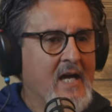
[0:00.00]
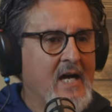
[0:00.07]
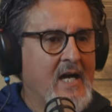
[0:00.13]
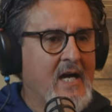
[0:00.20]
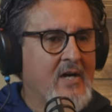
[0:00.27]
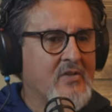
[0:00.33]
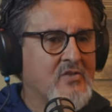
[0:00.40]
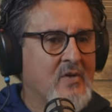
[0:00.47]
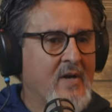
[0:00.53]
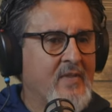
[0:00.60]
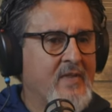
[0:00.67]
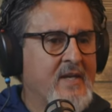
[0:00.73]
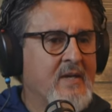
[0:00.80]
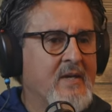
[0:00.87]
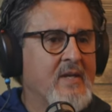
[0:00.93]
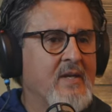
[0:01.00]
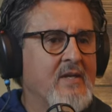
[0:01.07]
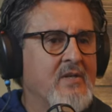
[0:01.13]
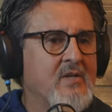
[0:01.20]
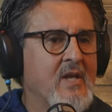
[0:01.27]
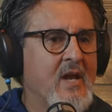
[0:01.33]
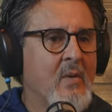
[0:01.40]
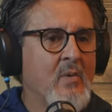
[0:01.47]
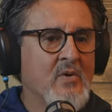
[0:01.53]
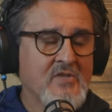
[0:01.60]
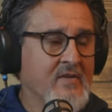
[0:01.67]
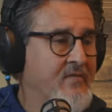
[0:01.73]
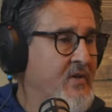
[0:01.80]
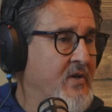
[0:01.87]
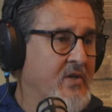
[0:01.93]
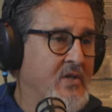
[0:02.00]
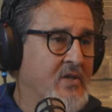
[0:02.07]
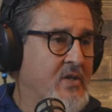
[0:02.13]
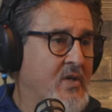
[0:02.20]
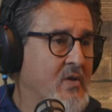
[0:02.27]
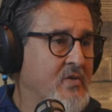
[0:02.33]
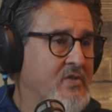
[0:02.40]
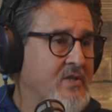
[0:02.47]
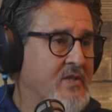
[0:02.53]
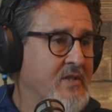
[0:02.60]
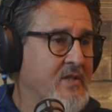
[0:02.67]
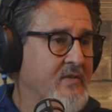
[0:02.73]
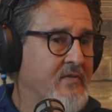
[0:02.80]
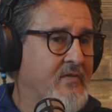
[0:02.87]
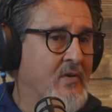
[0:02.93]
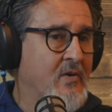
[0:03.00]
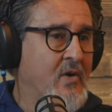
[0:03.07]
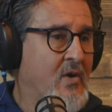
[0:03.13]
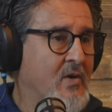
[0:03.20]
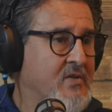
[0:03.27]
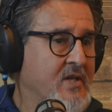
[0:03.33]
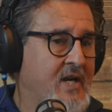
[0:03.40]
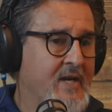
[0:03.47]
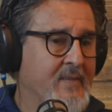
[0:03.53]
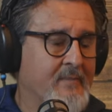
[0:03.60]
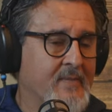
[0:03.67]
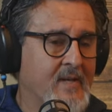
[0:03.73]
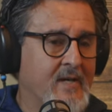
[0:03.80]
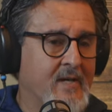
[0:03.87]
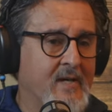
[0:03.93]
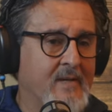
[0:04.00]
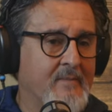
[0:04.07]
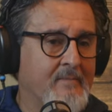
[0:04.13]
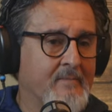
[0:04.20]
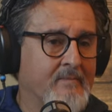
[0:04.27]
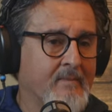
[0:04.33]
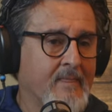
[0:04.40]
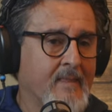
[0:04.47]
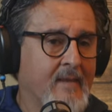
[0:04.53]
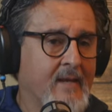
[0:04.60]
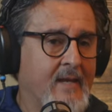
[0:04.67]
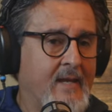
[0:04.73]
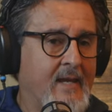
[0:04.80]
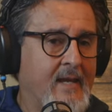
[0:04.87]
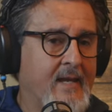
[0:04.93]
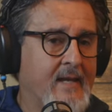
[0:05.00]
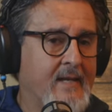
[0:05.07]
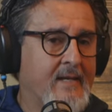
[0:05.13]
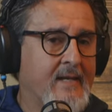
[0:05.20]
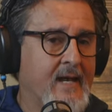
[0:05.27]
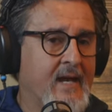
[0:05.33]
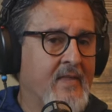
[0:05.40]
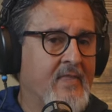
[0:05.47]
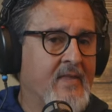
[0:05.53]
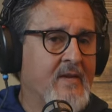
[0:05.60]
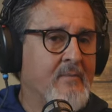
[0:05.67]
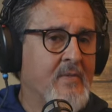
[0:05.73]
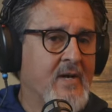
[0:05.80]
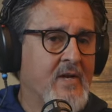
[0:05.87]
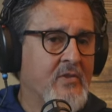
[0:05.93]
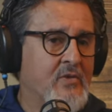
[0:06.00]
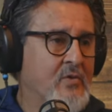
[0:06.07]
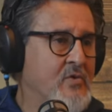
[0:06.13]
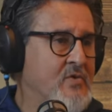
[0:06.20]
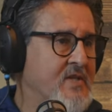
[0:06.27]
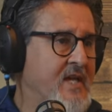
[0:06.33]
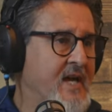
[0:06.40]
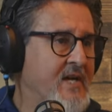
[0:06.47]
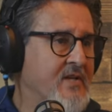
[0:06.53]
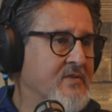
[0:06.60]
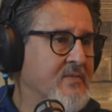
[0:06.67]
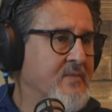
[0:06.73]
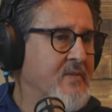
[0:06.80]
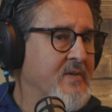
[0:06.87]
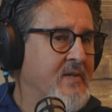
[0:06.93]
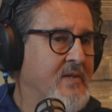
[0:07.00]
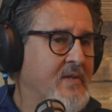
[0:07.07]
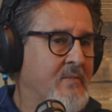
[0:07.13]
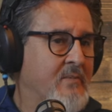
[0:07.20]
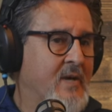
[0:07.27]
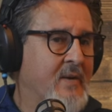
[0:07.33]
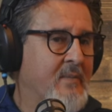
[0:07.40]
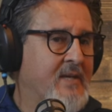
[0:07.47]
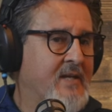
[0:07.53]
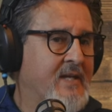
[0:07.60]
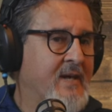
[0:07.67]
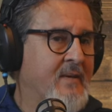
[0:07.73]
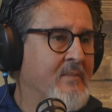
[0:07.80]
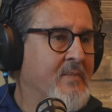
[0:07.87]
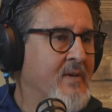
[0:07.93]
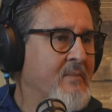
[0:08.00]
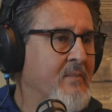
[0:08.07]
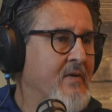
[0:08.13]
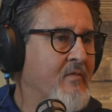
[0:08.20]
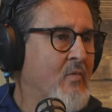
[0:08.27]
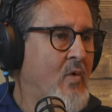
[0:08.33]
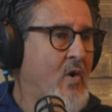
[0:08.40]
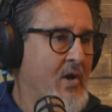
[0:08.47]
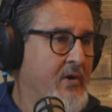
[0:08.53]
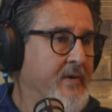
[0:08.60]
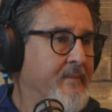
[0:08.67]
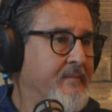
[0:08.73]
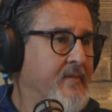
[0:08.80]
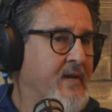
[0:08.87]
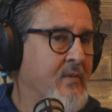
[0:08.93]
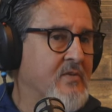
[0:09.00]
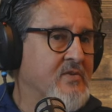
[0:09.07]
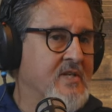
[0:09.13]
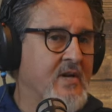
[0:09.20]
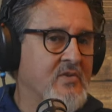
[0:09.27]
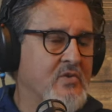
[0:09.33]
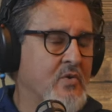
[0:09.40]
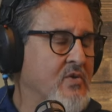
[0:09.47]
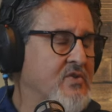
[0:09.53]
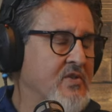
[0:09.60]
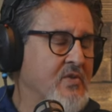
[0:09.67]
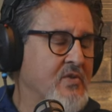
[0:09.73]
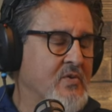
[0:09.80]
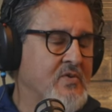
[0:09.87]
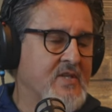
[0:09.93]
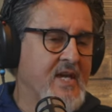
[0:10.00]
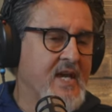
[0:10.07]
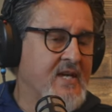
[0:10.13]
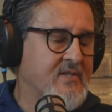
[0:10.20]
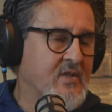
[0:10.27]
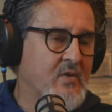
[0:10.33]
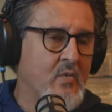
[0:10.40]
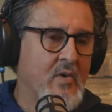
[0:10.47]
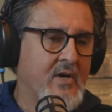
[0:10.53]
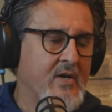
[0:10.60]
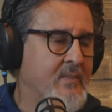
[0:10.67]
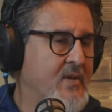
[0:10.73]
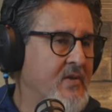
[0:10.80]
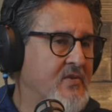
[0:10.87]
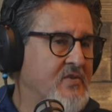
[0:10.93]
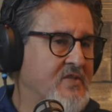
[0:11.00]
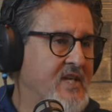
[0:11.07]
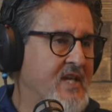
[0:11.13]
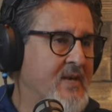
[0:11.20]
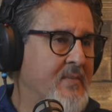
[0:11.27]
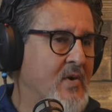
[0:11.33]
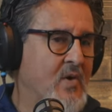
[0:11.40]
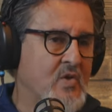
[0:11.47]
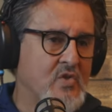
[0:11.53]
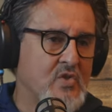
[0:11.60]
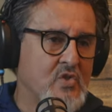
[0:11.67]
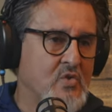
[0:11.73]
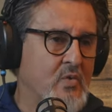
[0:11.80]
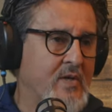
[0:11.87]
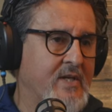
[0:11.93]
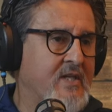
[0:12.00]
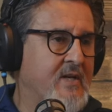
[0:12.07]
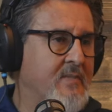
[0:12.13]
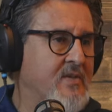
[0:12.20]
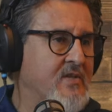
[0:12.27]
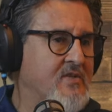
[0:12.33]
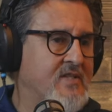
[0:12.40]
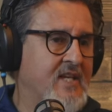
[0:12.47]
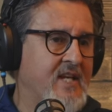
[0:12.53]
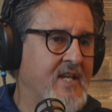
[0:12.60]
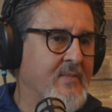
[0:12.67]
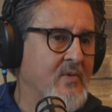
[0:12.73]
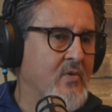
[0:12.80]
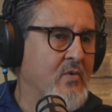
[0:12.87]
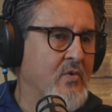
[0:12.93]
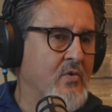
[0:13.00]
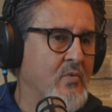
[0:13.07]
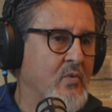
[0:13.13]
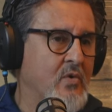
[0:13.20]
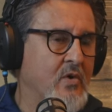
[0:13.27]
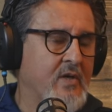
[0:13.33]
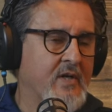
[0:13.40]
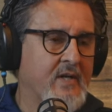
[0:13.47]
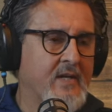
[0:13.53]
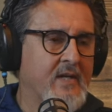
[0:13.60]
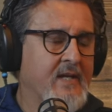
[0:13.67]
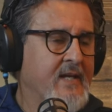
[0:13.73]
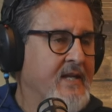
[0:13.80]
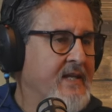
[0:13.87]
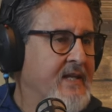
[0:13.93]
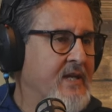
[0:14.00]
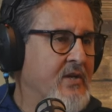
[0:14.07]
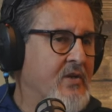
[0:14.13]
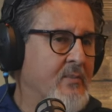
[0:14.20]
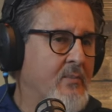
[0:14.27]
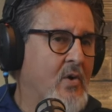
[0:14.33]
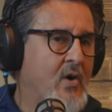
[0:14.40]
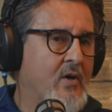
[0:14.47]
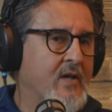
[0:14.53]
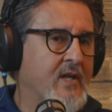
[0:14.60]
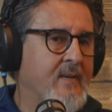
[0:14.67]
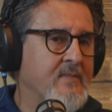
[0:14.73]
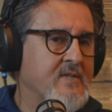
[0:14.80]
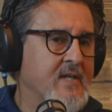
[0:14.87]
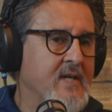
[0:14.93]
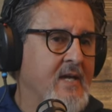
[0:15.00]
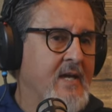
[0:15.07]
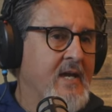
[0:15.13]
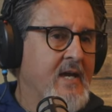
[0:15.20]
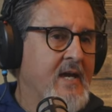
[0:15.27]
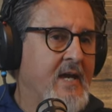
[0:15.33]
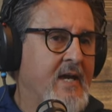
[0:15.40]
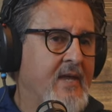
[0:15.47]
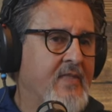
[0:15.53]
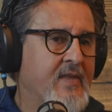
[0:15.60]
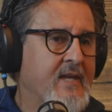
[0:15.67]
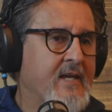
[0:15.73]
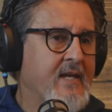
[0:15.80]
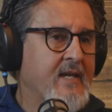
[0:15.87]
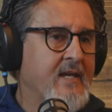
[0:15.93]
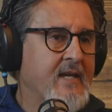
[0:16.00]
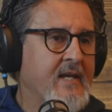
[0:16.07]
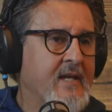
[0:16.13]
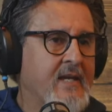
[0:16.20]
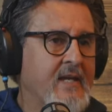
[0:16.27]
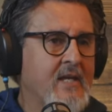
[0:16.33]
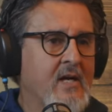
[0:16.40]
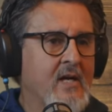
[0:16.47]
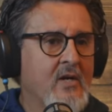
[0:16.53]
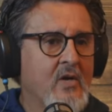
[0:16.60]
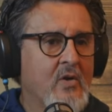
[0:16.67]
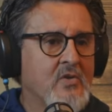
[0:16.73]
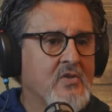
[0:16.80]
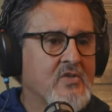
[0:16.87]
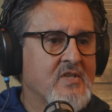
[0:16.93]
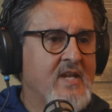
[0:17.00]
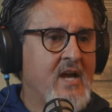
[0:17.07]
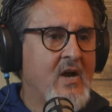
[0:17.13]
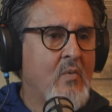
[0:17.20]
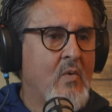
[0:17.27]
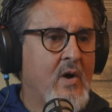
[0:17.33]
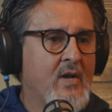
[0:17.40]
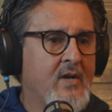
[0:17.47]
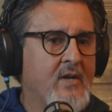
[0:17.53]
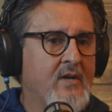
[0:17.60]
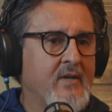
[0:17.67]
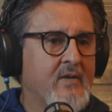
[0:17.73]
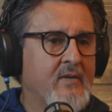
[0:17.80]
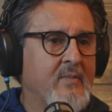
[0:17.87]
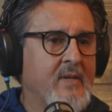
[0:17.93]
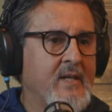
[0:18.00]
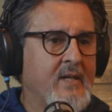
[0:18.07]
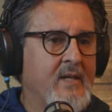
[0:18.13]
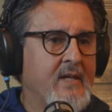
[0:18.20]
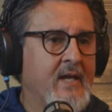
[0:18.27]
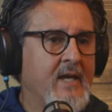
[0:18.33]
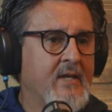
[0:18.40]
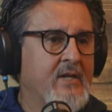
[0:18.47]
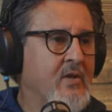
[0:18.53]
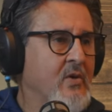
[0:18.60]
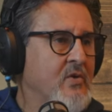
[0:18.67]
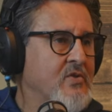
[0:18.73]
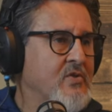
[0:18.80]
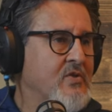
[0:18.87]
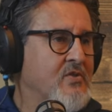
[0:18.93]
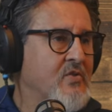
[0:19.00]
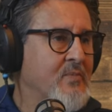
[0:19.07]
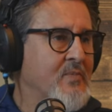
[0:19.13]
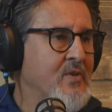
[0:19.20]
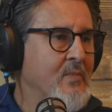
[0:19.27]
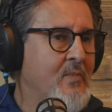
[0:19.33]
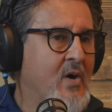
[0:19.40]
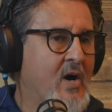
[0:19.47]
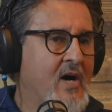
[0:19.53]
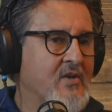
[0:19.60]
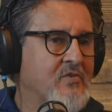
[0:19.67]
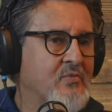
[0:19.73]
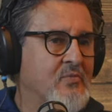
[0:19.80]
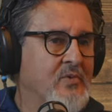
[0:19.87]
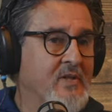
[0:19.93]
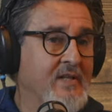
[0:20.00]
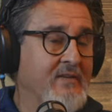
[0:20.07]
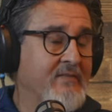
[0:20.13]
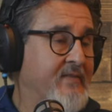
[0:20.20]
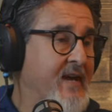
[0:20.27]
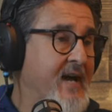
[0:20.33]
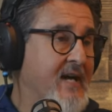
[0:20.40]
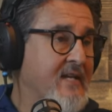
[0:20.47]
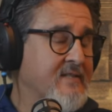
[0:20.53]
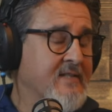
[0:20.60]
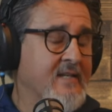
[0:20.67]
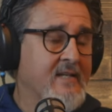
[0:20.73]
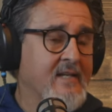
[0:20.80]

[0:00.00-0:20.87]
Uh, so I think I wasn't a very good coach for a long time, um, and I think my enthusiasm probably kept me above water. That was it. I was always enthusiastic. I wanted to be on the stadium. I always enjoyed coming to the stadium and going to work and getting to ball games. I think young coaches now want to be head coaches or be the boss really fast.